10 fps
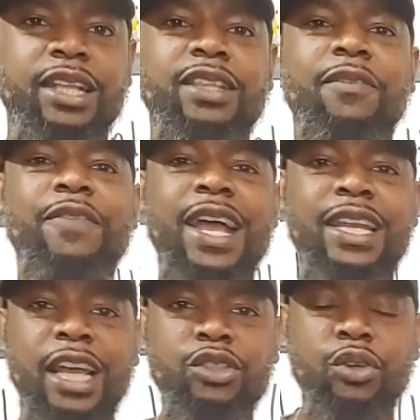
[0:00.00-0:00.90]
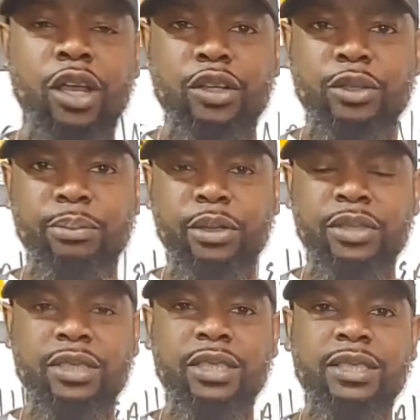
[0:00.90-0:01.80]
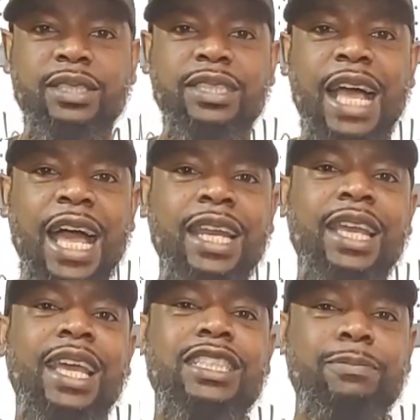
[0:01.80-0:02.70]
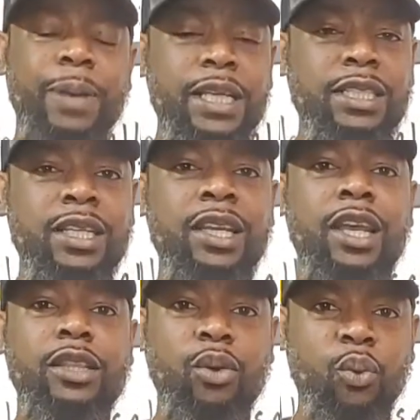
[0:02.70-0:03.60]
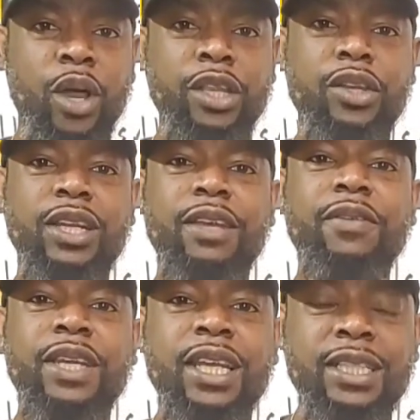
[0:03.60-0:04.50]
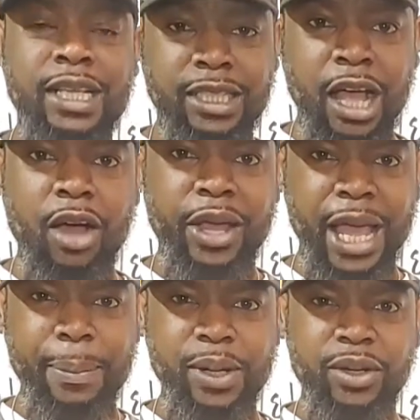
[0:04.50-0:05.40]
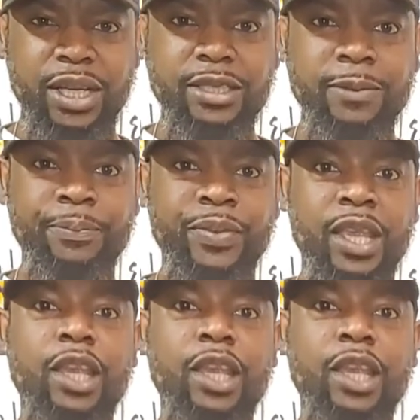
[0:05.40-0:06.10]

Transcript: the financial contribution to society, especially the one you're living in that's called capitalism,